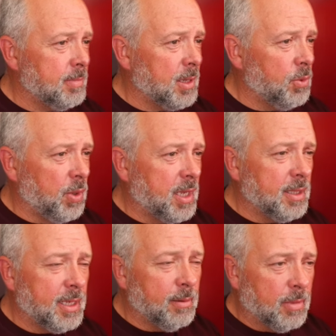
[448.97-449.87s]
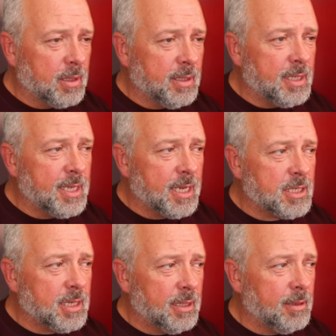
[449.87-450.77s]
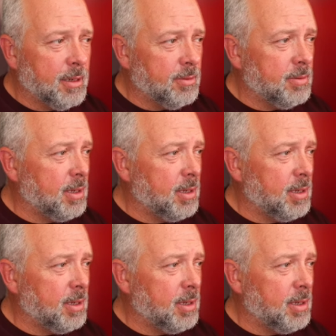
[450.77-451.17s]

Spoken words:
weekly and monthly tests, and